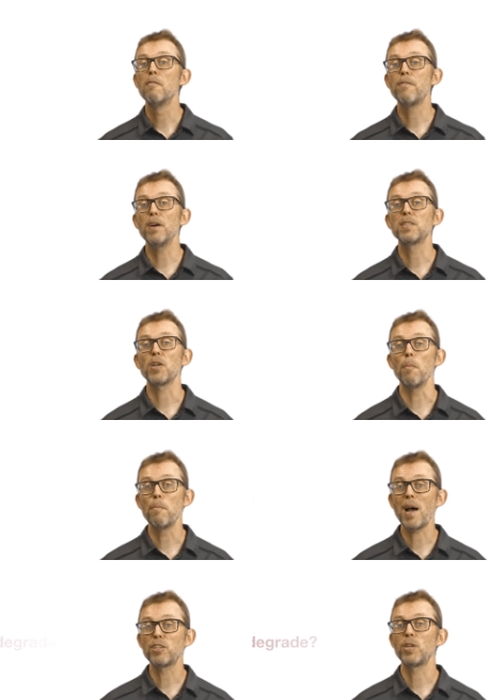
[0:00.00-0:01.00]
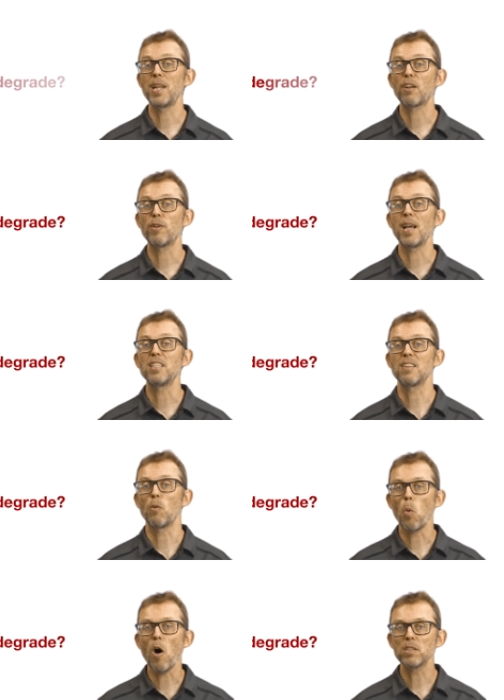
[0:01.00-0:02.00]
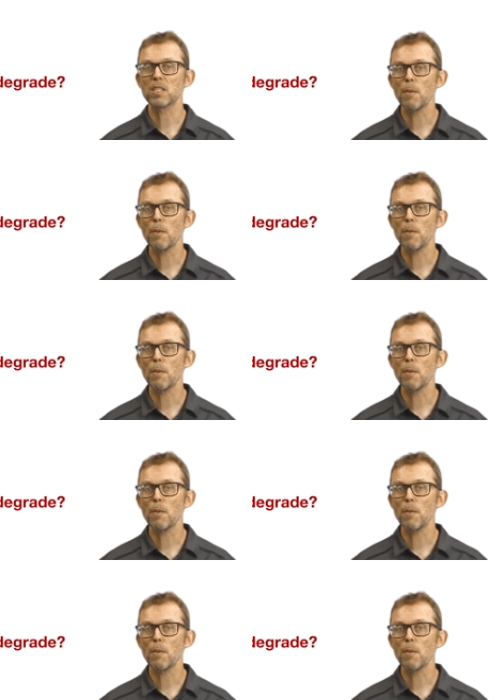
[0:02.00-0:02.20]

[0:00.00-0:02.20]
First up, battery degradation. What